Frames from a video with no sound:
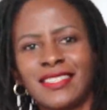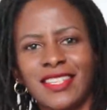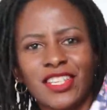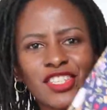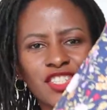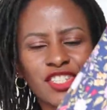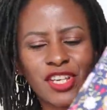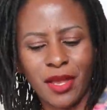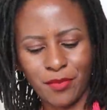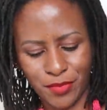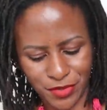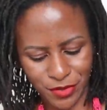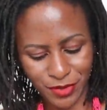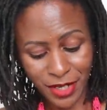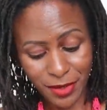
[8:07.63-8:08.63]
It's a
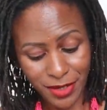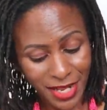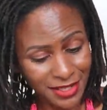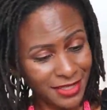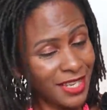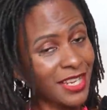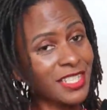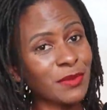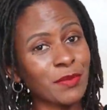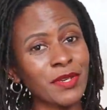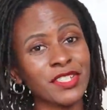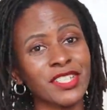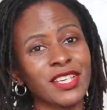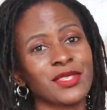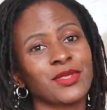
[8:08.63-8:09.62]
jumpsuit. I'll attach
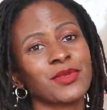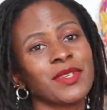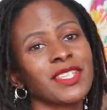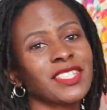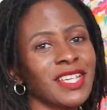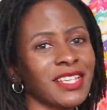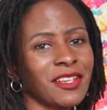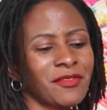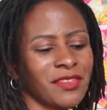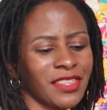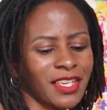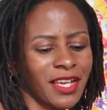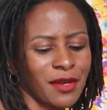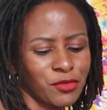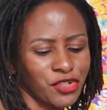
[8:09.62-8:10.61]
pictures to each and
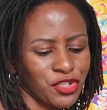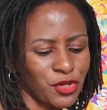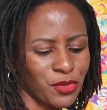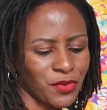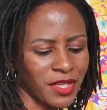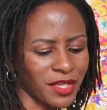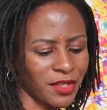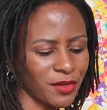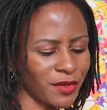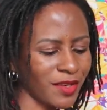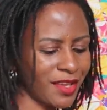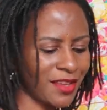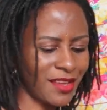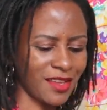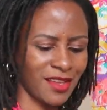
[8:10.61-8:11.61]
everything I'm showing you.